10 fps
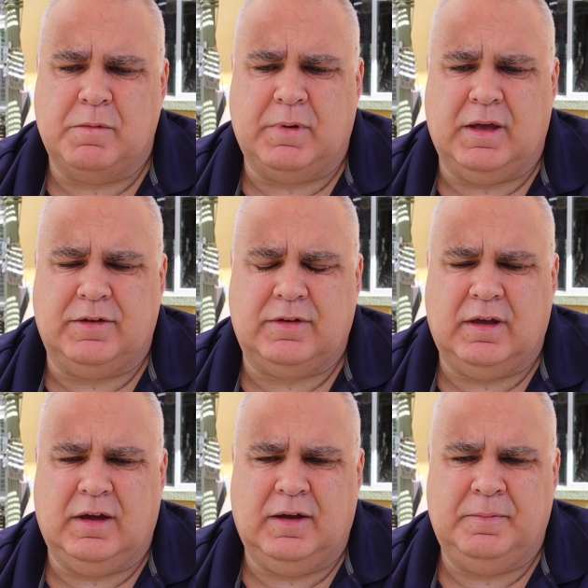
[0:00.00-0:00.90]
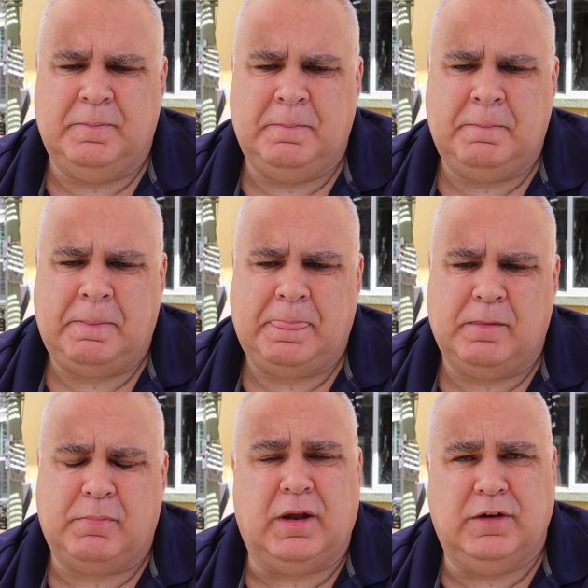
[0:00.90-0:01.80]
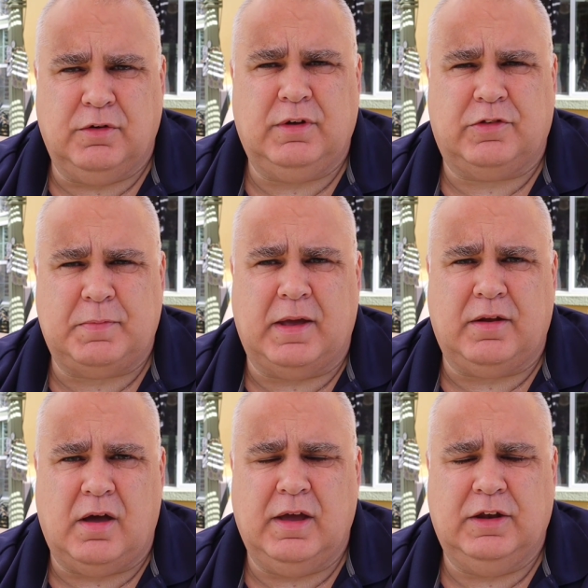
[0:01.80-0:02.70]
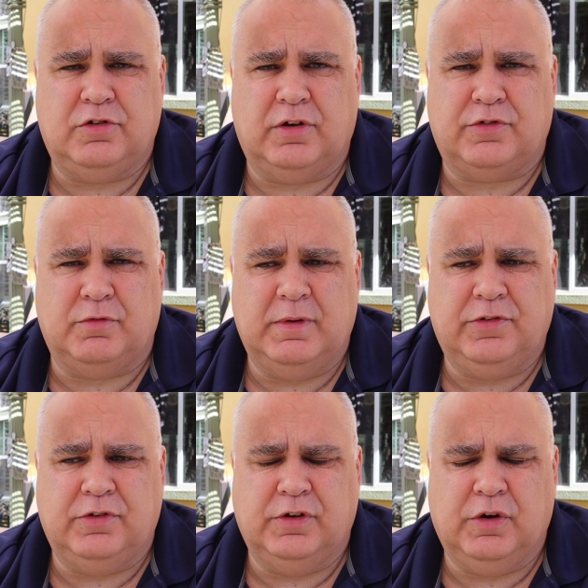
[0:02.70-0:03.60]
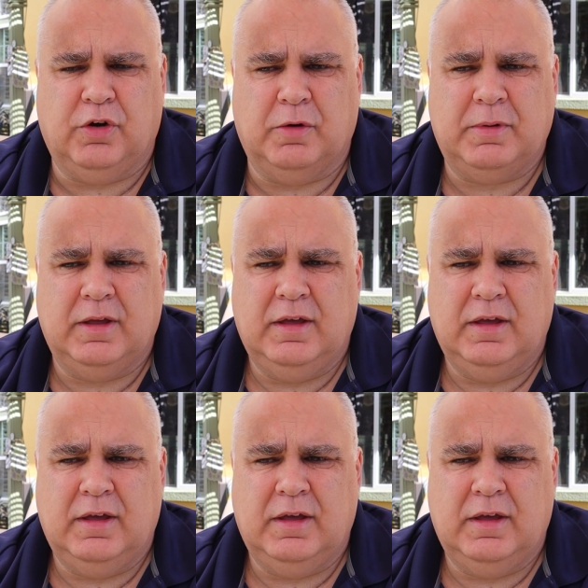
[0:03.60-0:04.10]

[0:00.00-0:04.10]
But I do expect high interest from Eastern Europe.